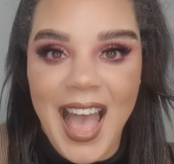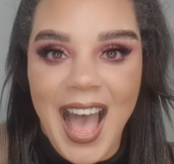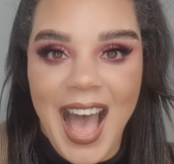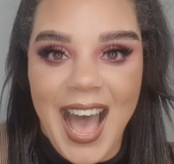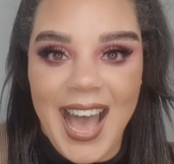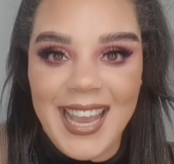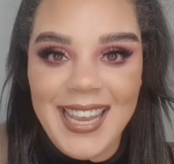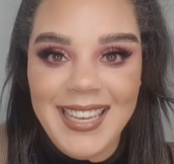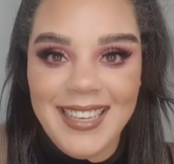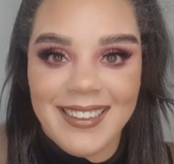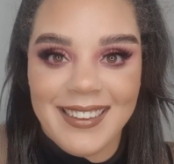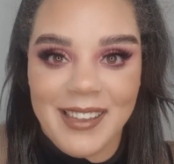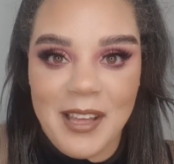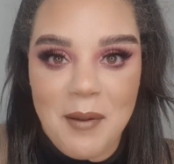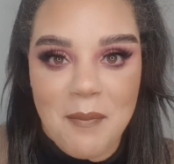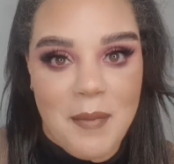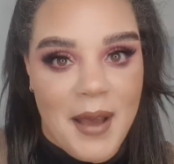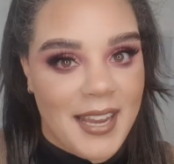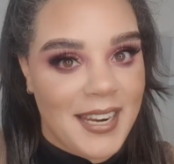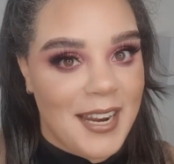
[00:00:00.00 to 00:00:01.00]
Hi,
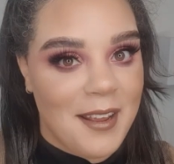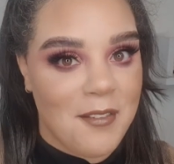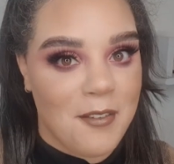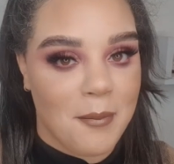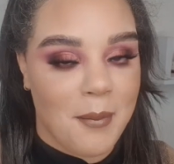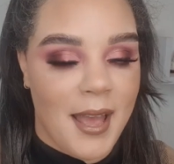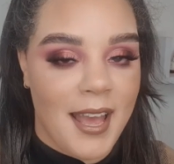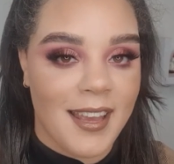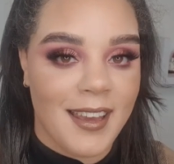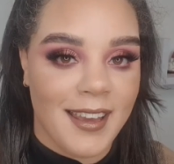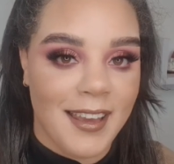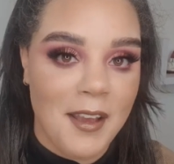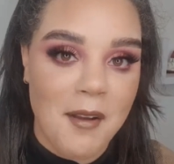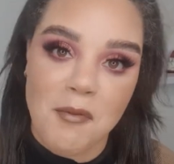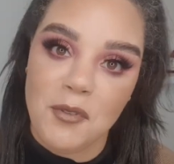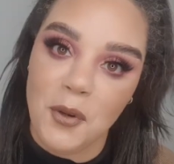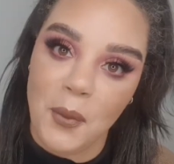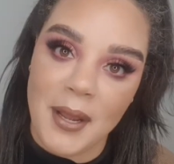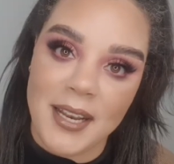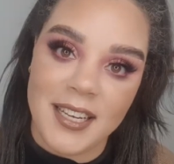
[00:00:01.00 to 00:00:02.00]
my name's Rebecca, I'm
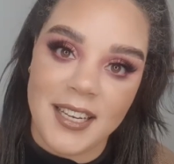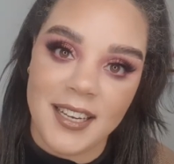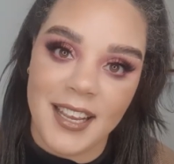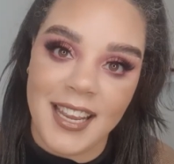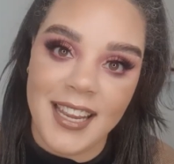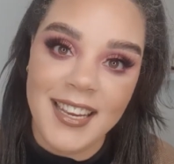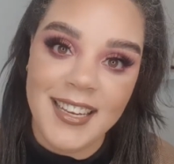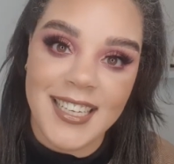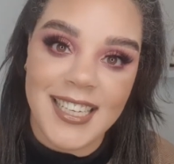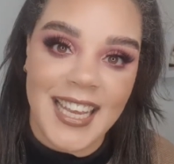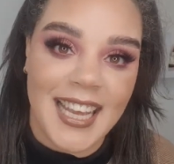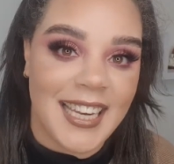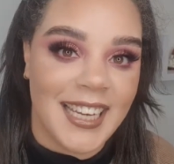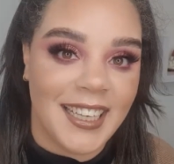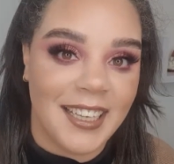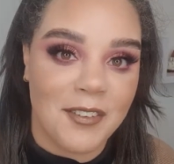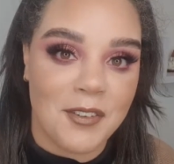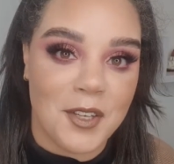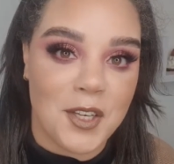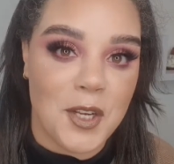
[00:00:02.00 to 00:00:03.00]
28 and I
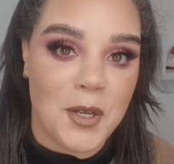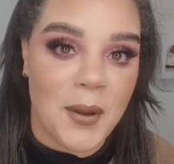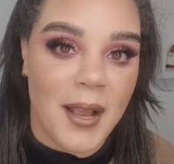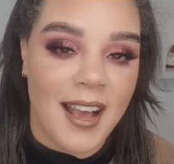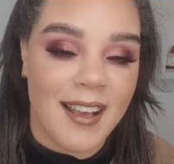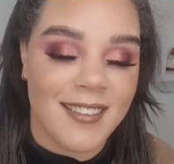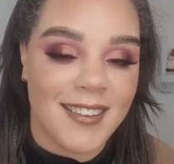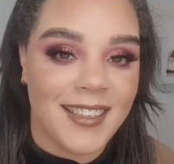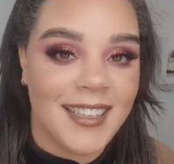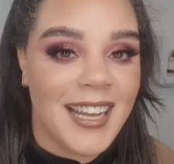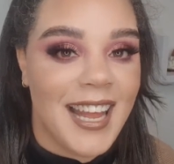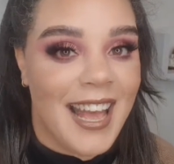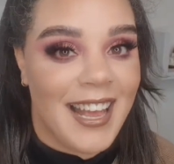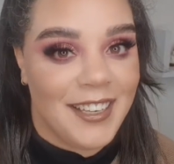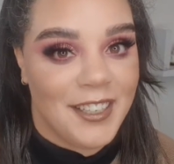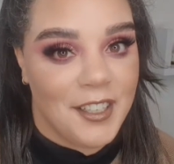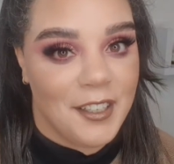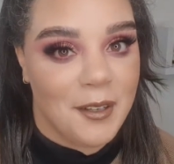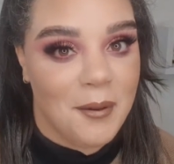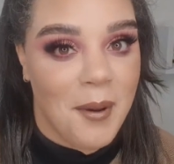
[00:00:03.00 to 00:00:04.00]
live in Newcastle and
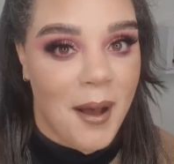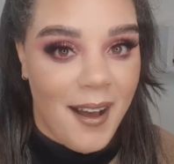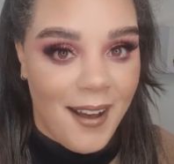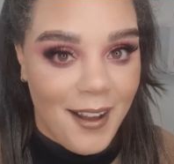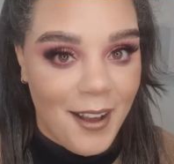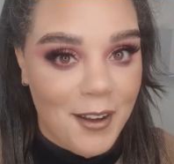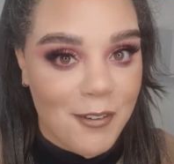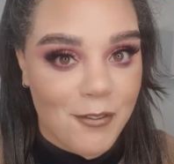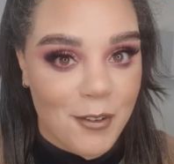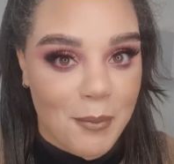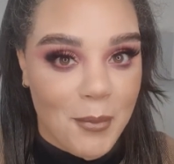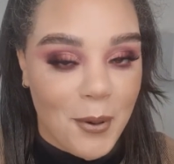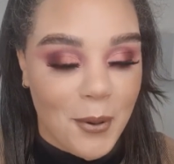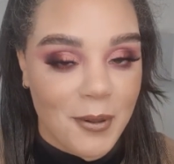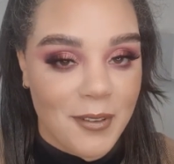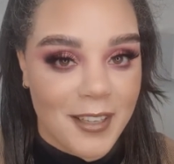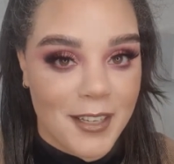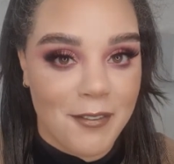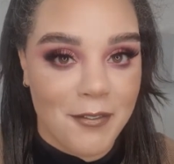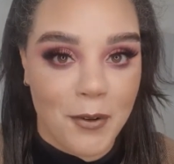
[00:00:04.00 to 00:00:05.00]
you are
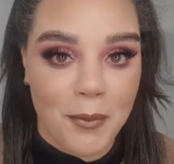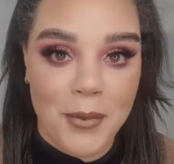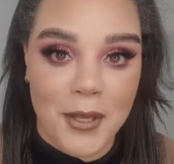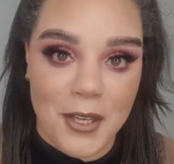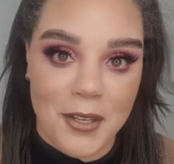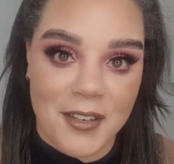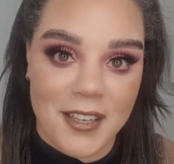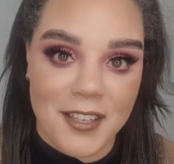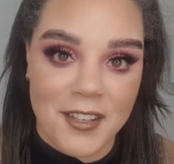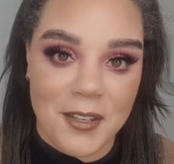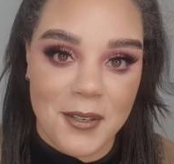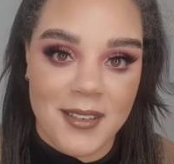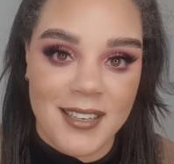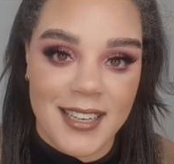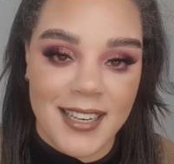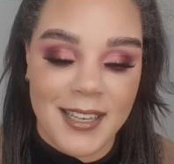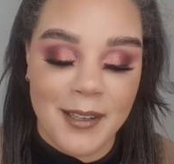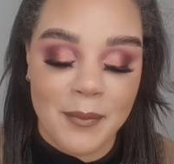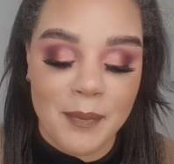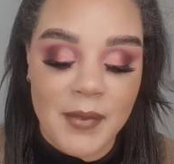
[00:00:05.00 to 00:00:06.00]
reporting for Beauty
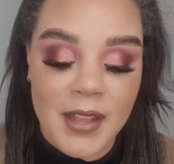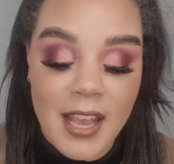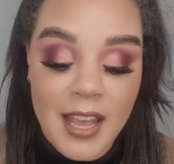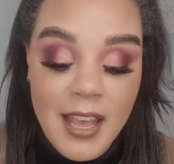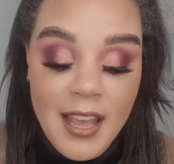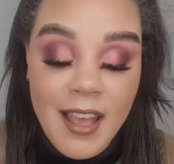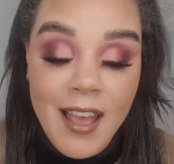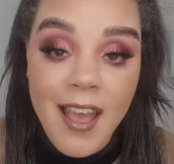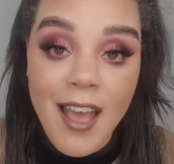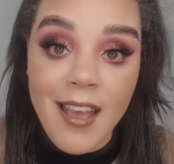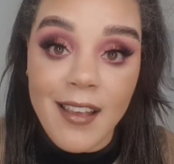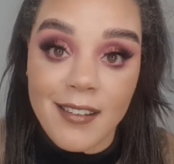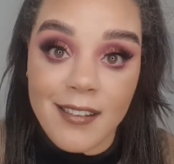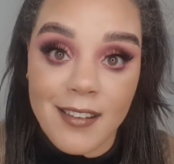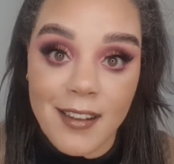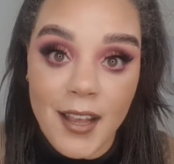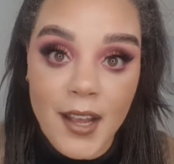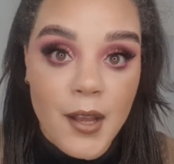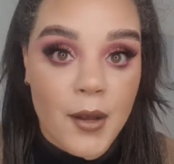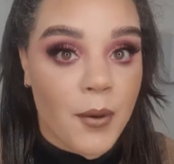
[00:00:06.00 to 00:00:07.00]
Duty.
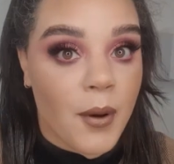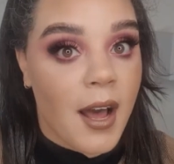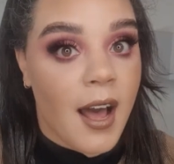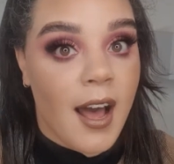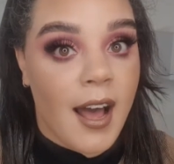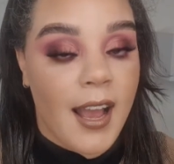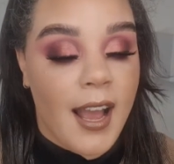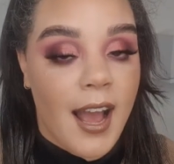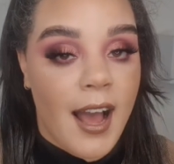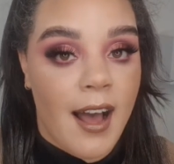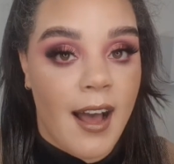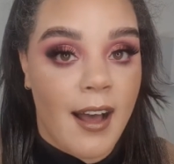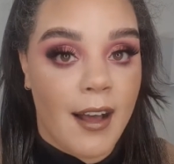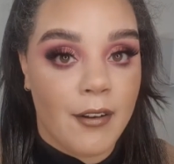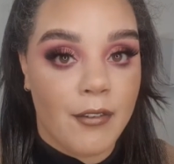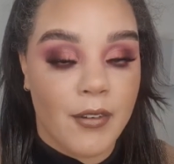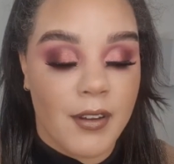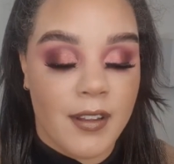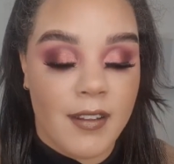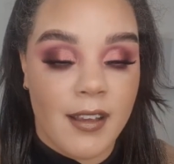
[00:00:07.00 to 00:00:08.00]
So
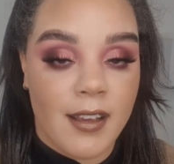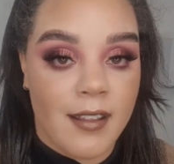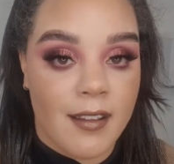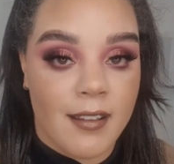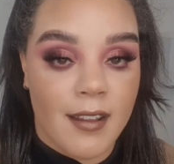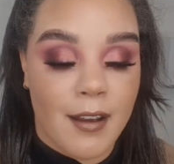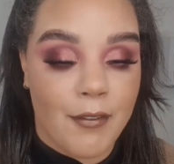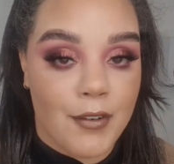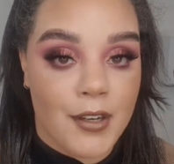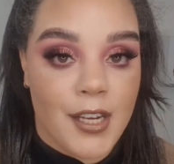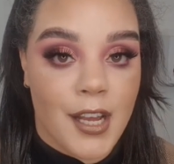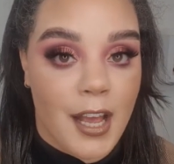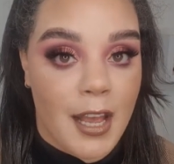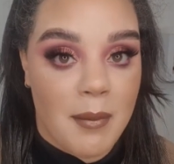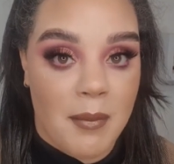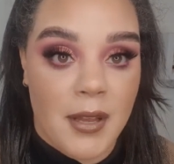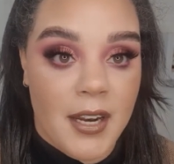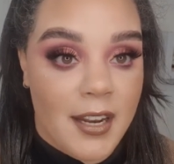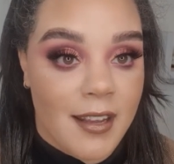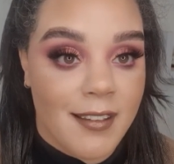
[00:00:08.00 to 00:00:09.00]
I say this every time,
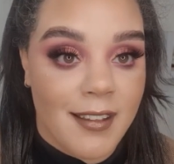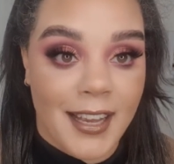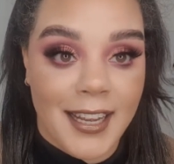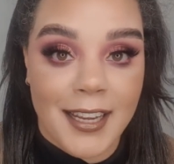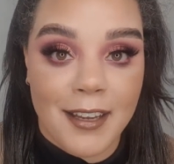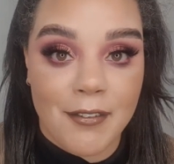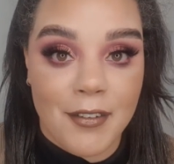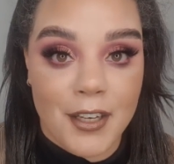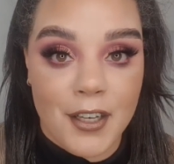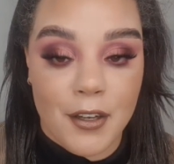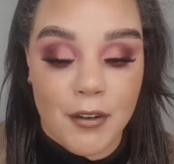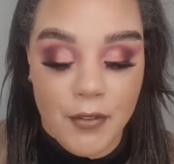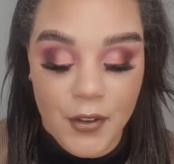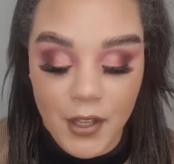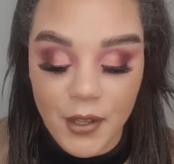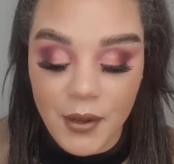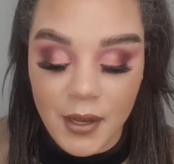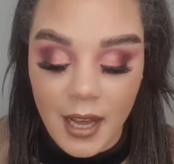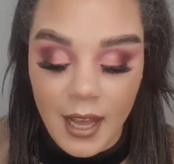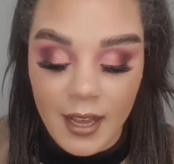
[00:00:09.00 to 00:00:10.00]
but an exciting video for you
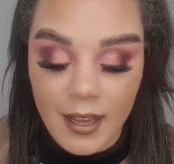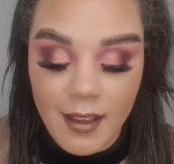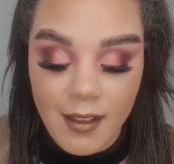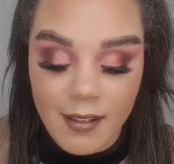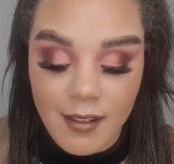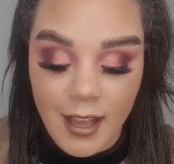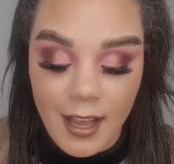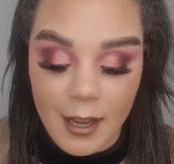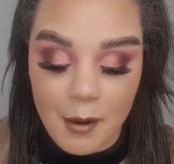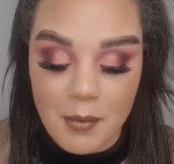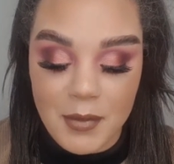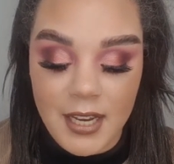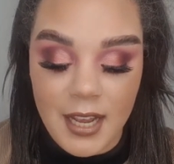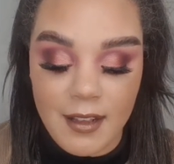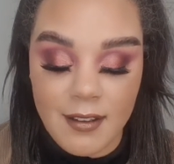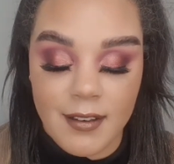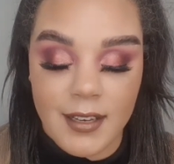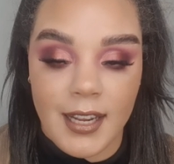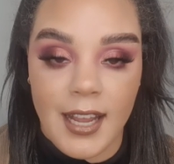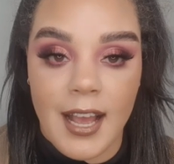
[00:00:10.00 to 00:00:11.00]
guys. I'm
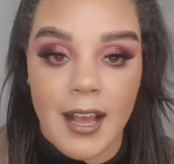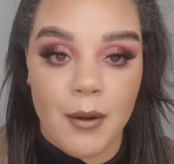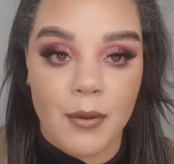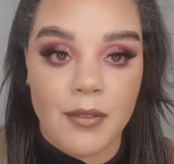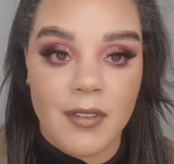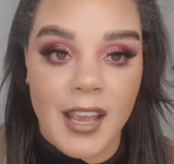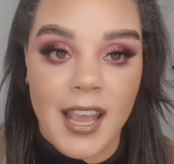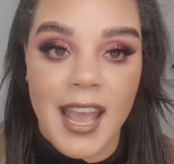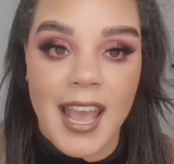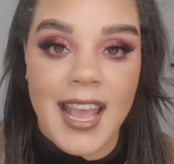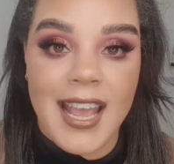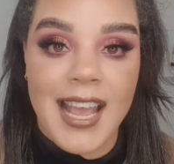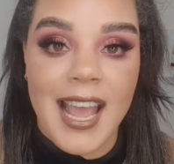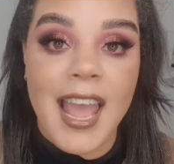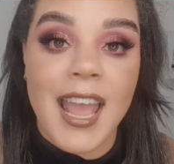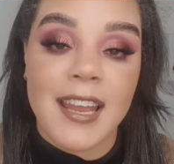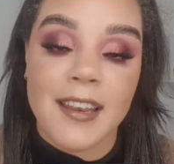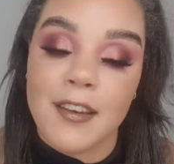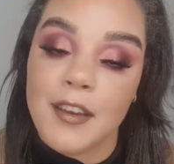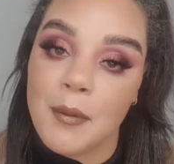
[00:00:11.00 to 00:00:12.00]
testing out a
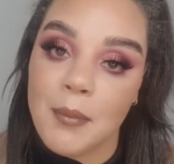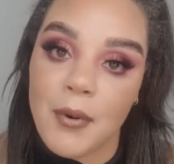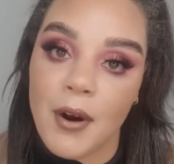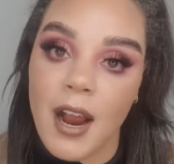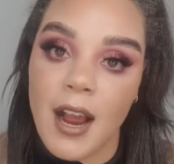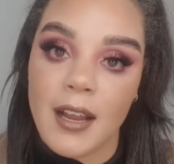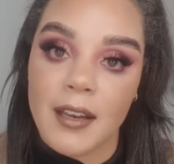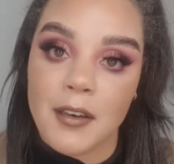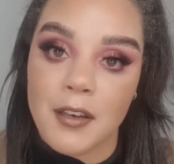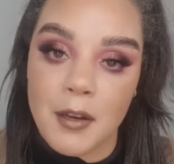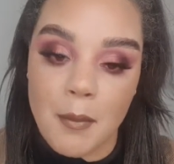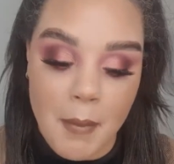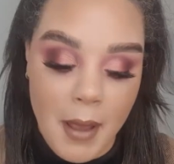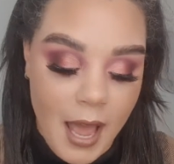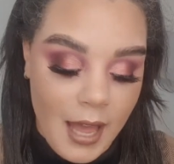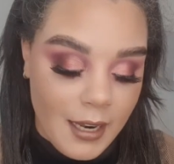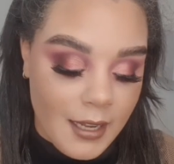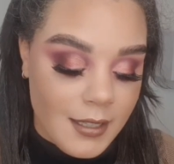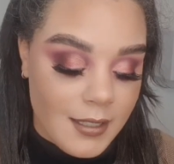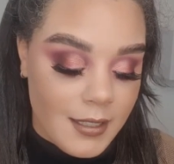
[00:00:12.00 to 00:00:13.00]
indie brand
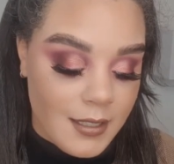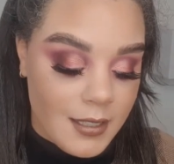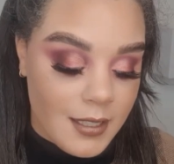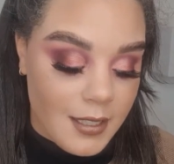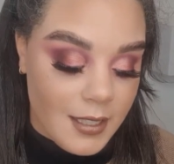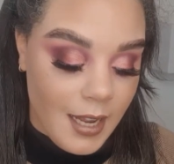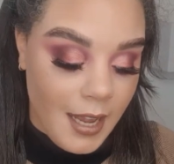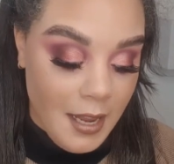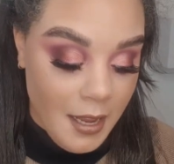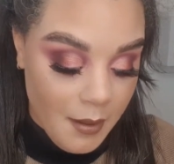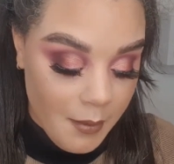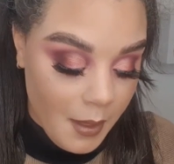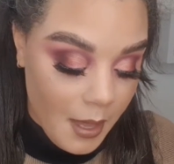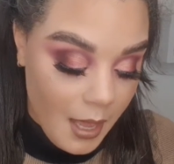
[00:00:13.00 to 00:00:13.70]
palette today.